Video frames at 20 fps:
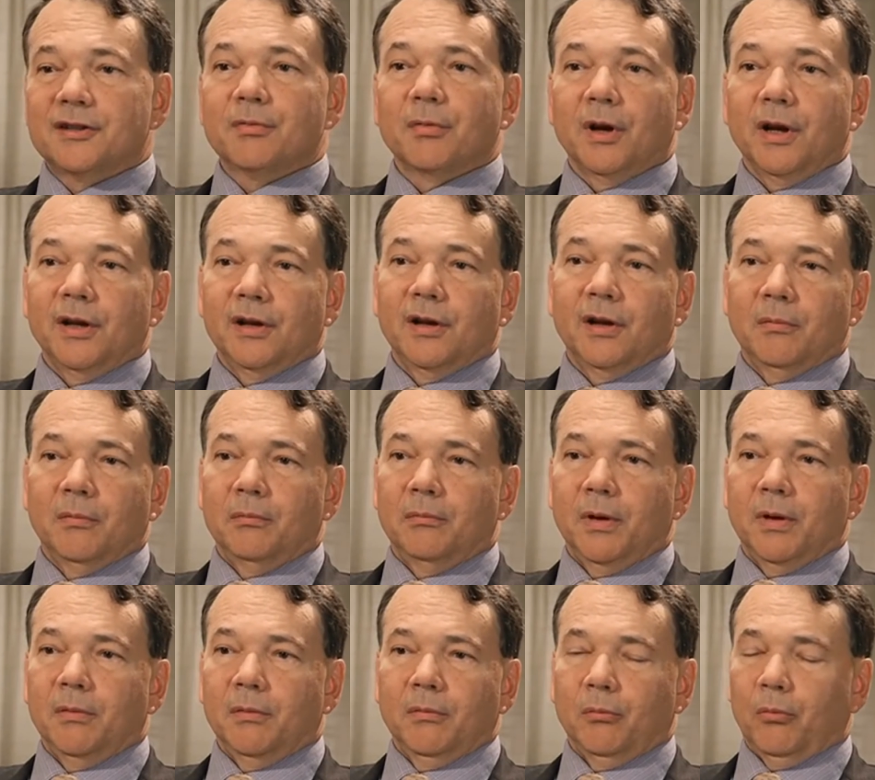right.
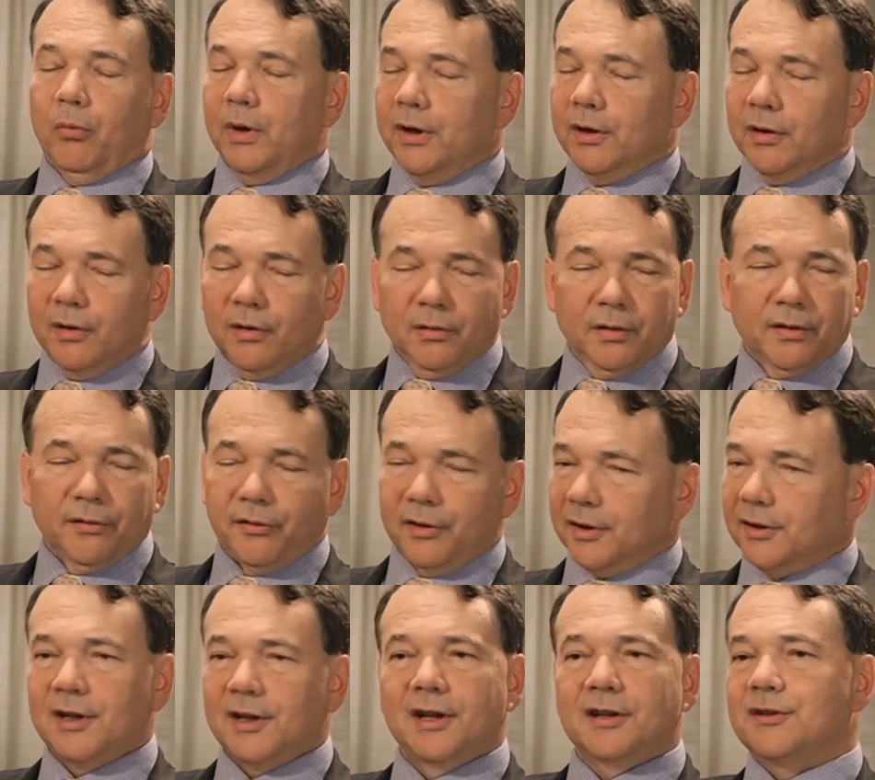Think
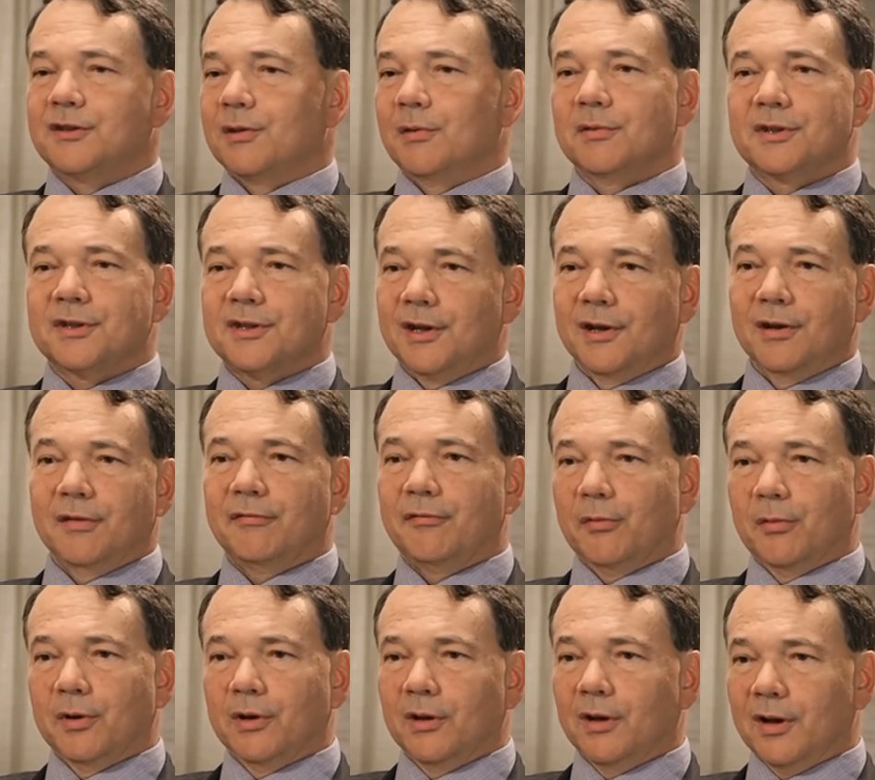tanks don't stand
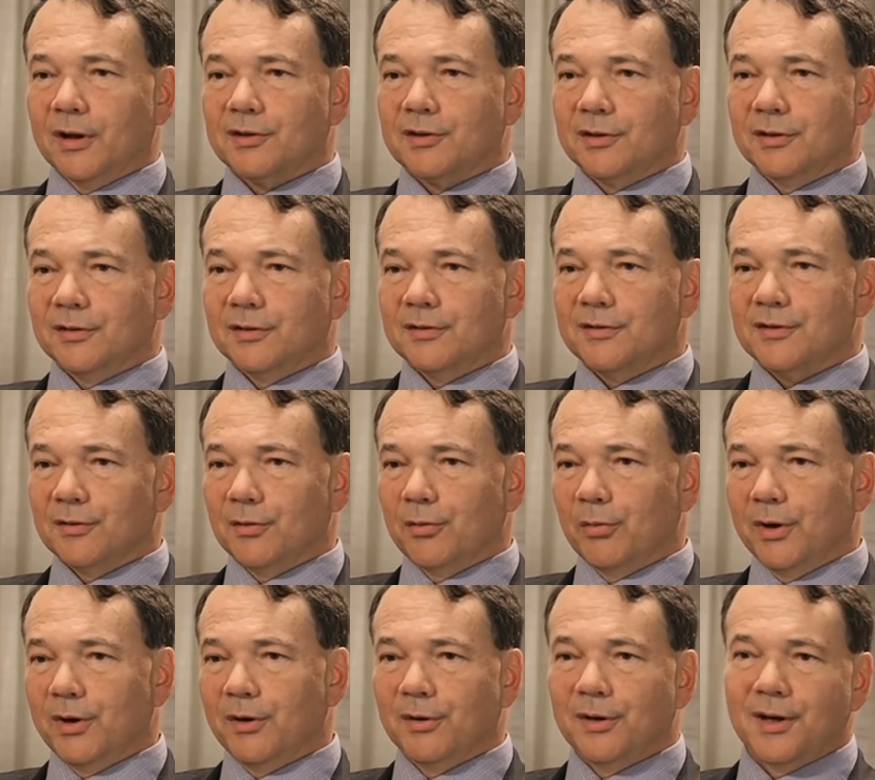for election, so
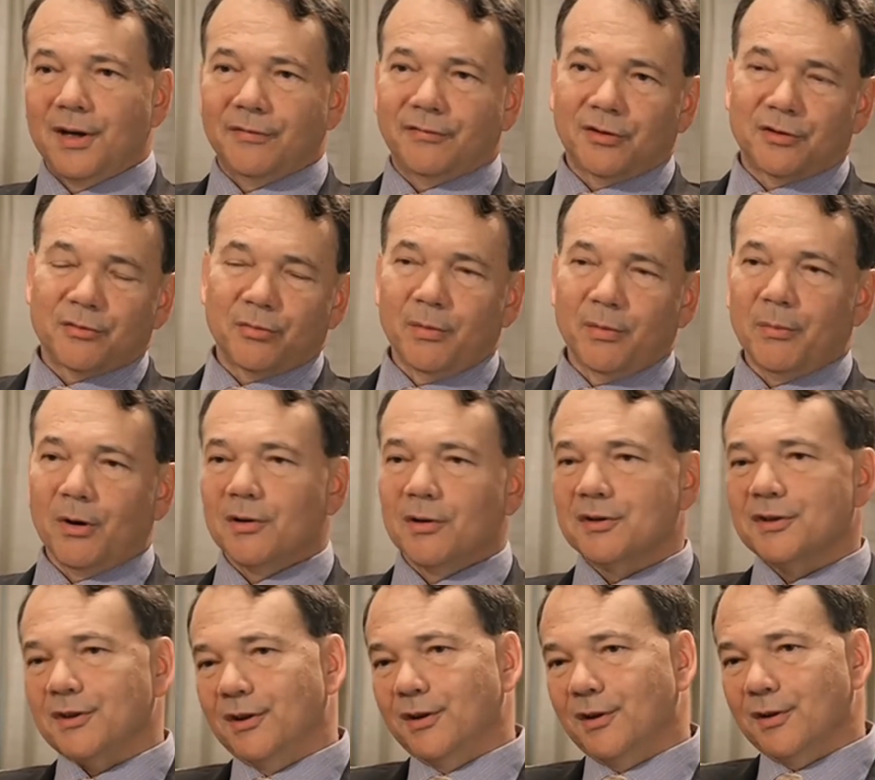we don't have to trim our
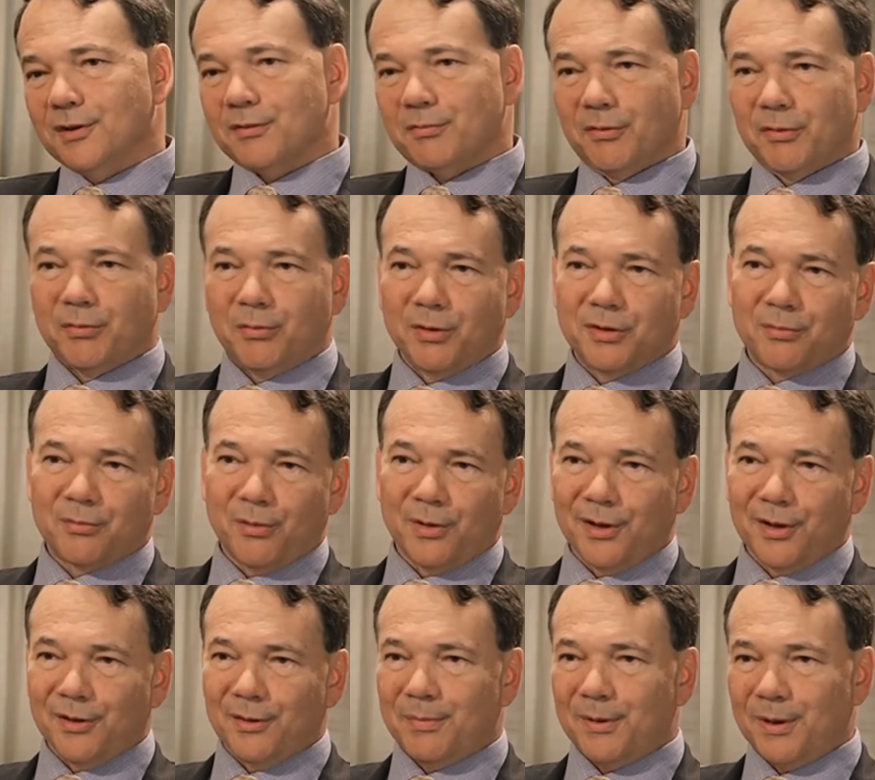sails with which way
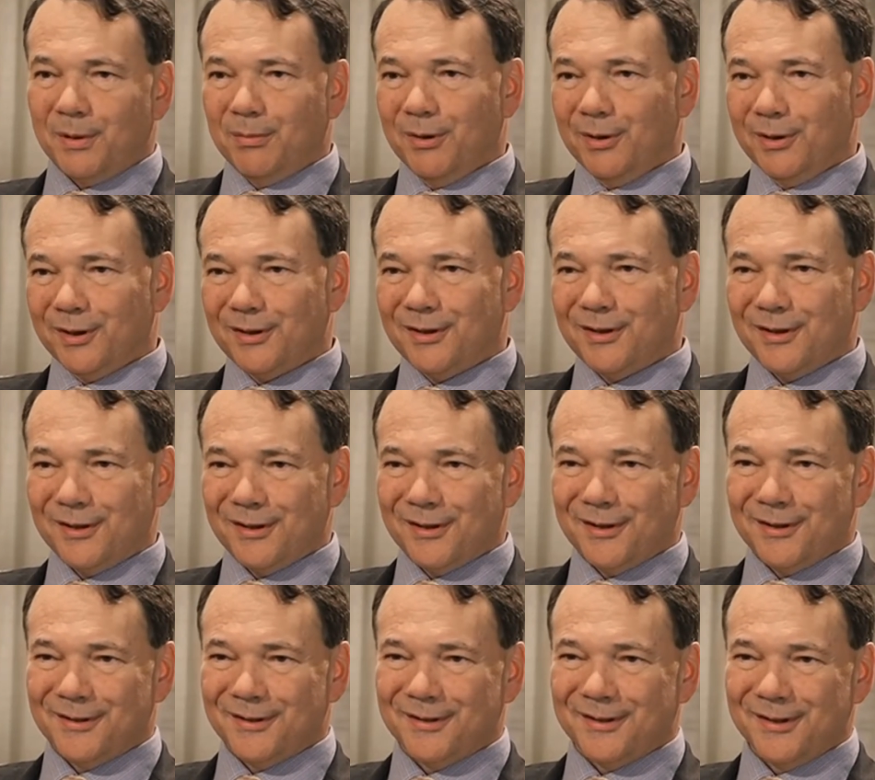the public,
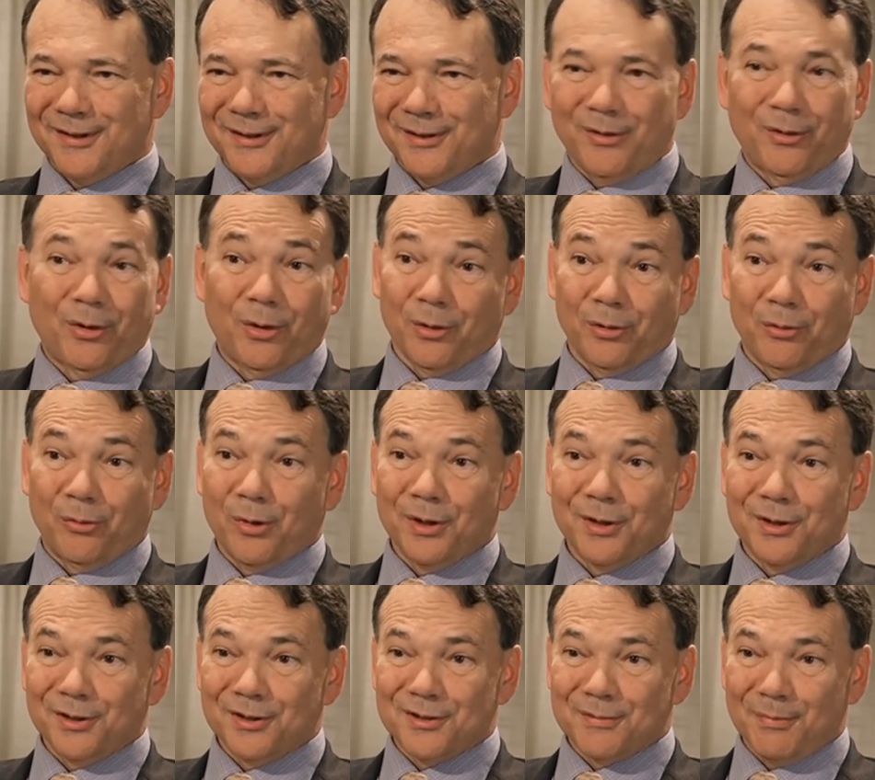or the
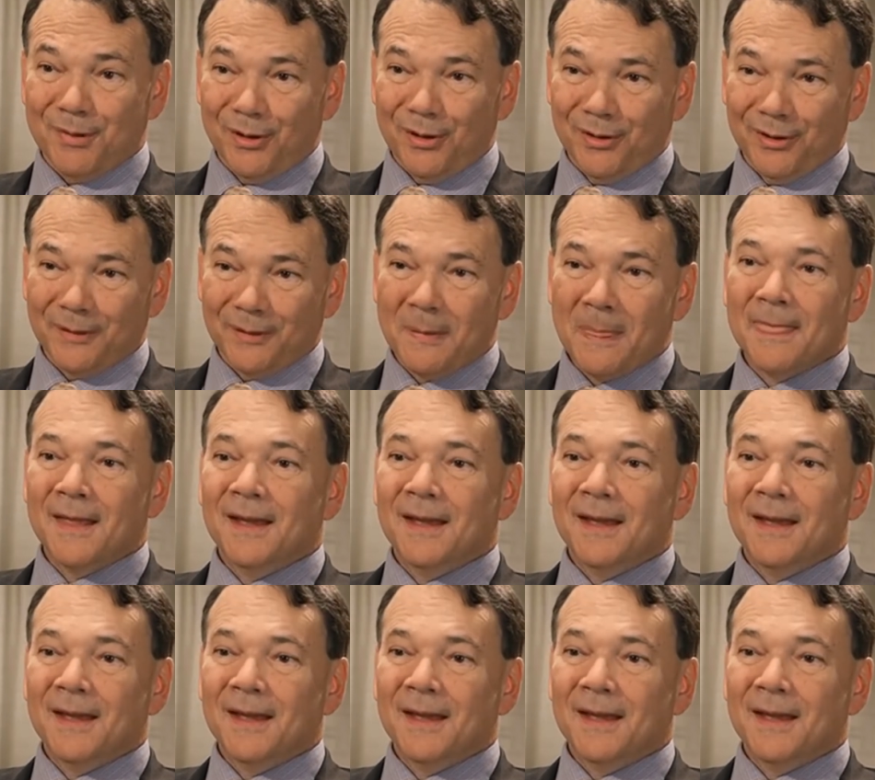wind is blowing.